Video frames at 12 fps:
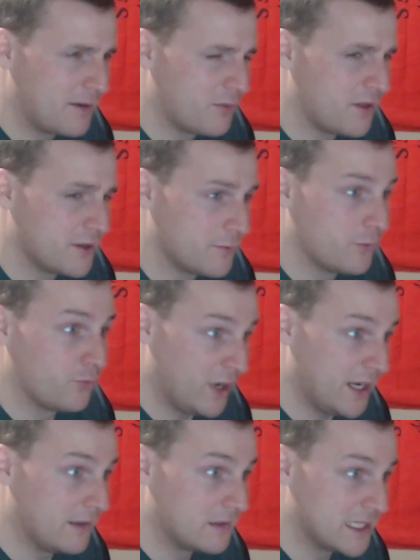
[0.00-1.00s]
of Brothers was
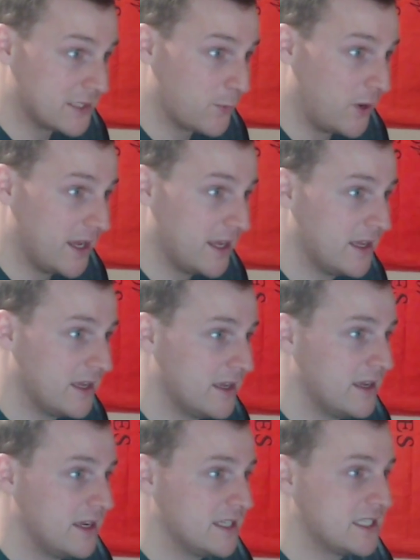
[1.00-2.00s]
real. That's why.
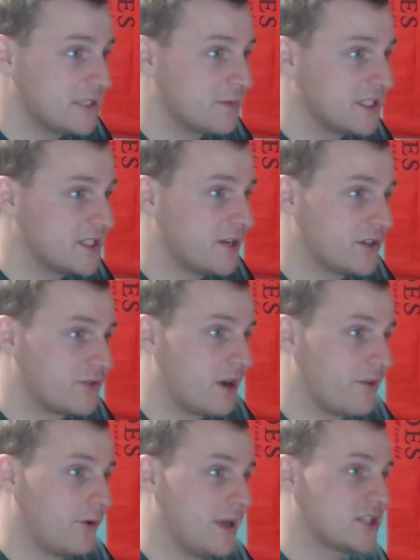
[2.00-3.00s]
Is this my service
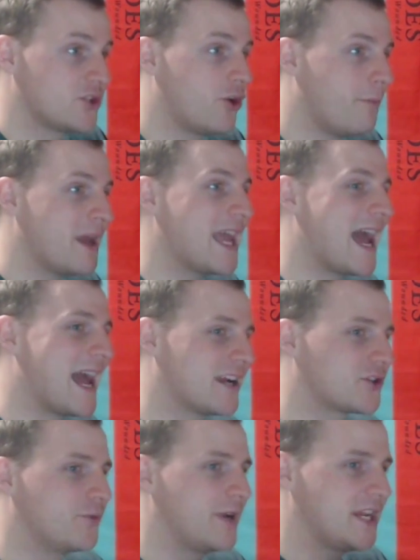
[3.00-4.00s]
rifle? It's not my
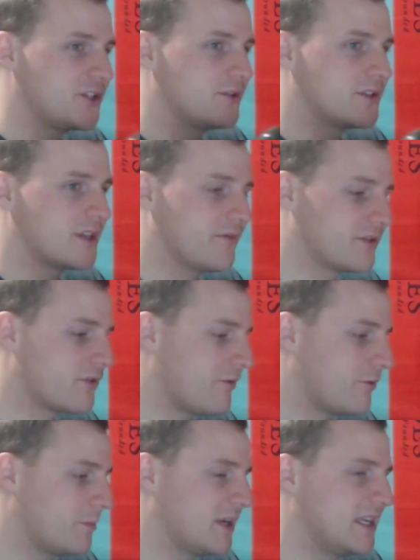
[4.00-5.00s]
actual issued service
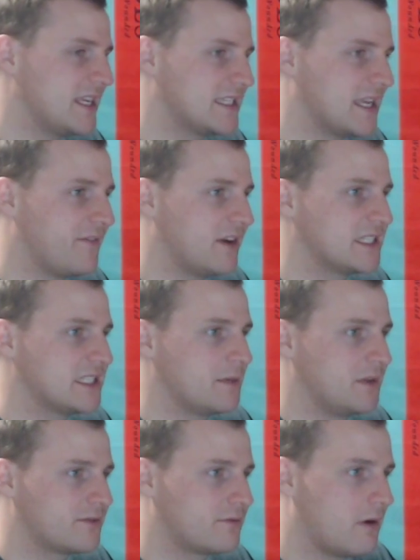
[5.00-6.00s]
rifle, but it is a very
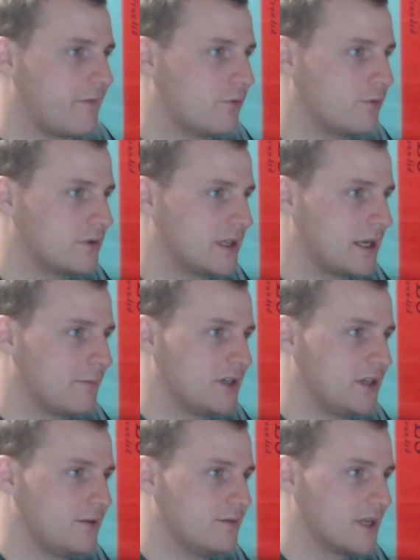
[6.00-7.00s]
similar to rifle that I would
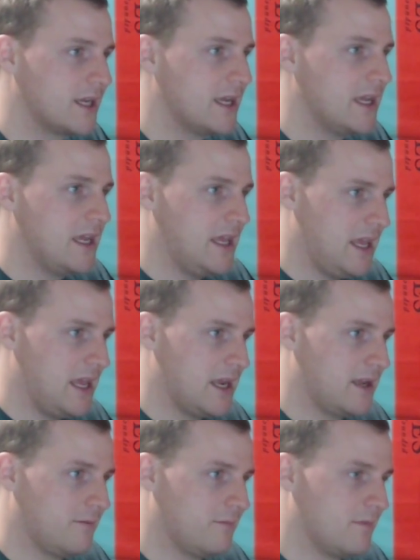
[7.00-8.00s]
use
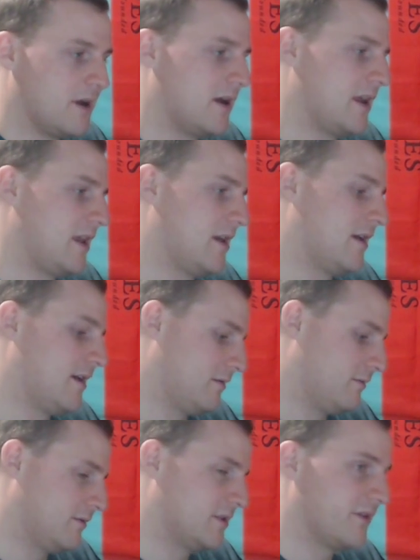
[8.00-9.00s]
in my
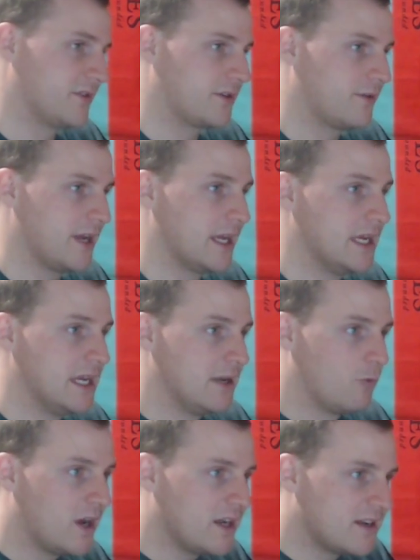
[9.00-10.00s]
service career.
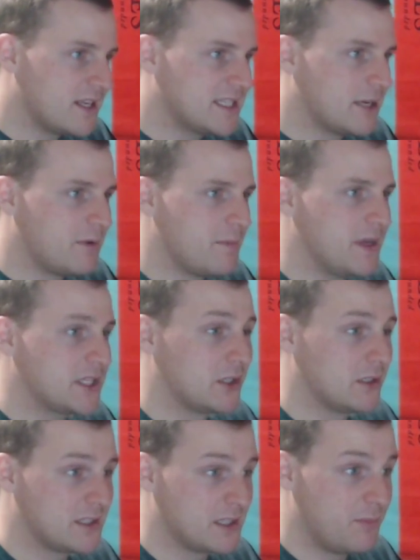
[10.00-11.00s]
Why did I sell my
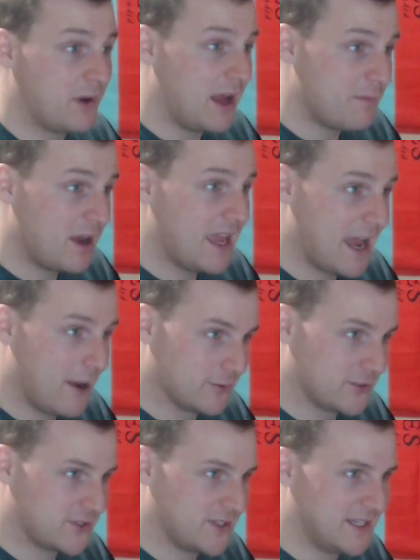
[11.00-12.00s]
pistols? To buy my house.